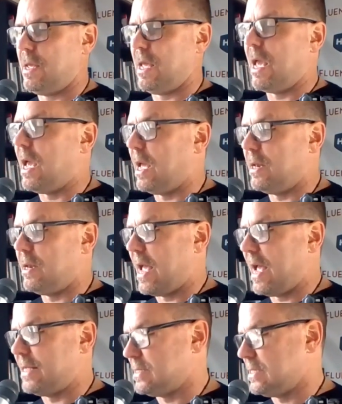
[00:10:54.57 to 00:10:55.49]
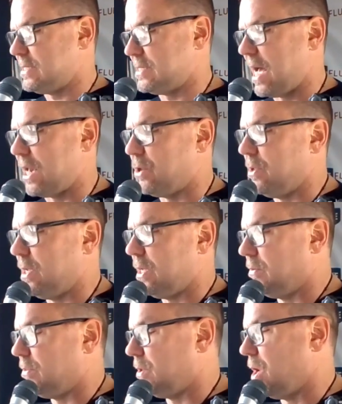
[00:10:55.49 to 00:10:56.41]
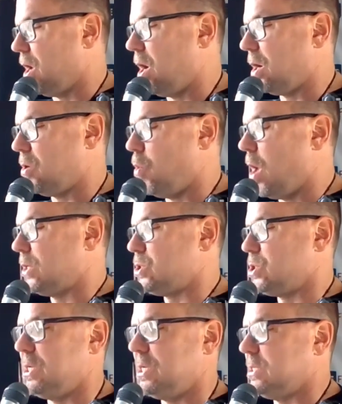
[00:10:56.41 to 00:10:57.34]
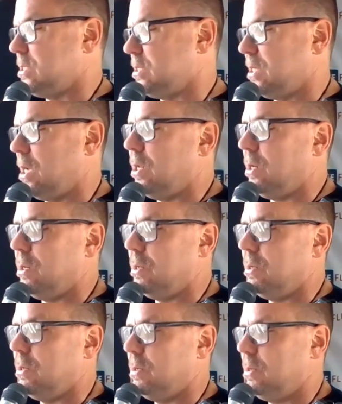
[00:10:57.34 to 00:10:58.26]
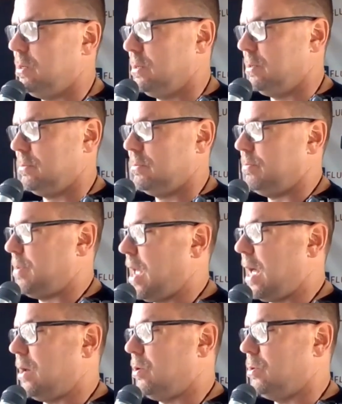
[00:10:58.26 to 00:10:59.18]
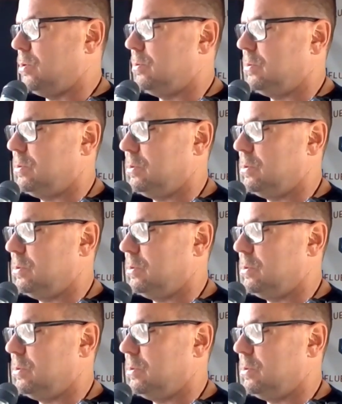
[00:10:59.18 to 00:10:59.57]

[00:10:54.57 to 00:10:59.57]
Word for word: And as he sat on the end of the dock watching his son paddle,